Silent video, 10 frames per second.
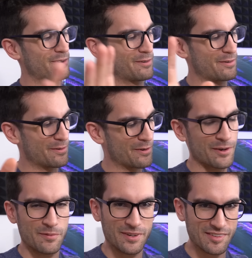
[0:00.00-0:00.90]
Oh,
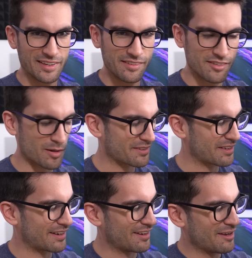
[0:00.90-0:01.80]
hold up, one second, sorry about
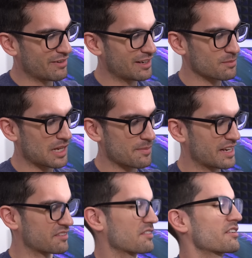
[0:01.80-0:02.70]
that. Phantom
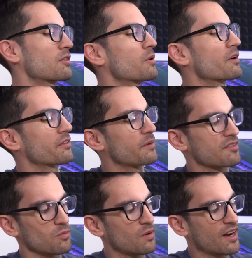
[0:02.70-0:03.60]
Gaming X isn't gonna work. The
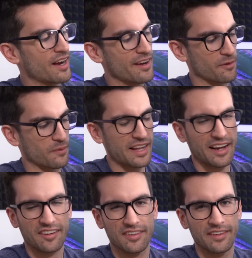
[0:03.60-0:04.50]
reason why, red
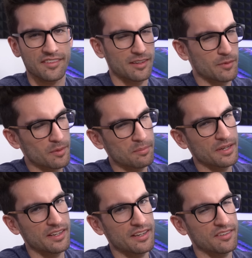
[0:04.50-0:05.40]
accents. I'm gonna be
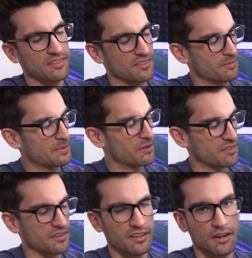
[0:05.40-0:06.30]
picky, this is a build
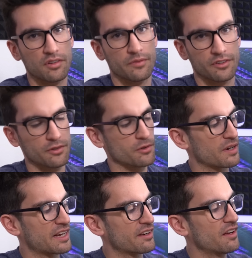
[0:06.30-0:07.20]
that's gonna cost over two
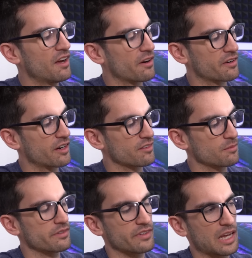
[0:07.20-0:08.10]
grand. Our
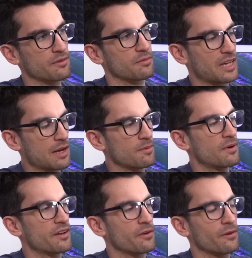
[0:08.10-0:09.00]
custom sleeve cables from
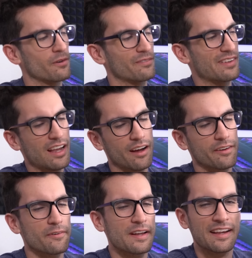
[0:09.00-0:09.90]
CableMod are
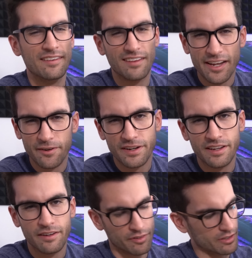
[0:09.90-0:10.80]
neon green, light
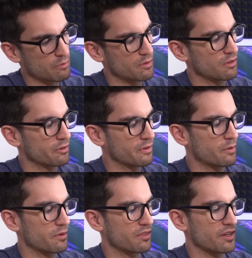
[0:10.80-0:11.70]
green. I figured that would look
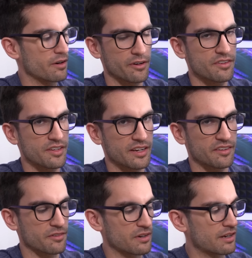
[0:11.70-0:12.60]
great with the
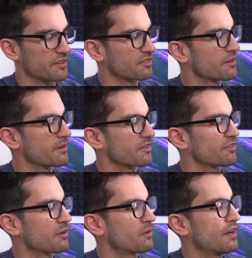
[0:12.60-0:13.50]
RTX graphics card,
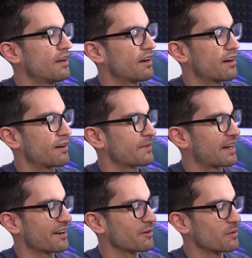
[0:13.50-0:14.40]
so um,
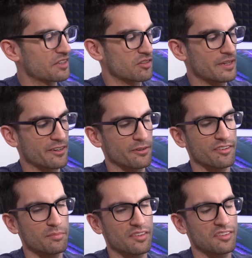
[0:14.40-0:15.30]
yeah, I don't want this to be a
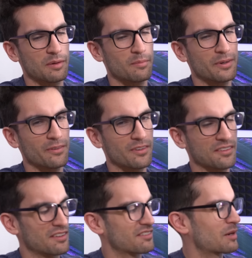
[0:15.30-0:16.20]
Christmas themed build,
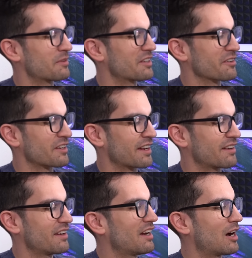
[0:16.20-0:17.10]
not that time of the year
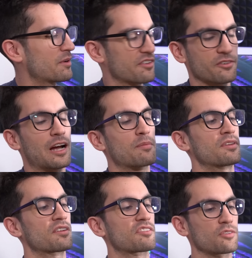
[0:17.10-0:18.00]
yet. I'm gonna scrap
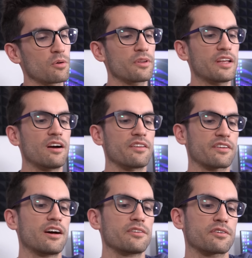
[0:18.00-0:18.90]
this solely on
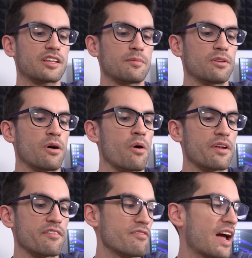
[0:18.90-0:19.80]
the color scheme
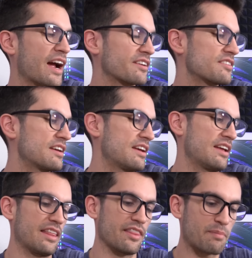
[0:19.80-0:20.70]
alone. In fact,
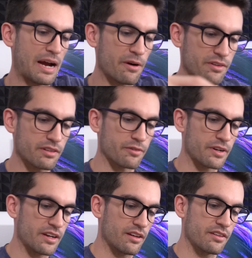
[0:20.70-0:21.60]
the power
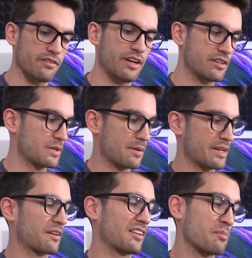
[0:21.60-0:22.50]
delivery on the Phantom
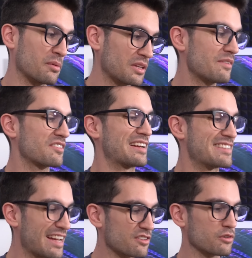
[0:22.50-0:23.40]
Gaming X, I believe, is
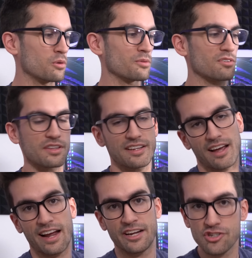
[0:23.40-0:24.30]
identical to the
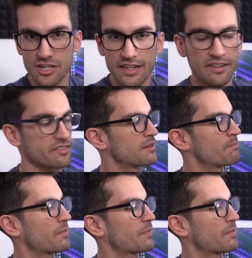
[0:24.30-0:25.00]
Taichi's.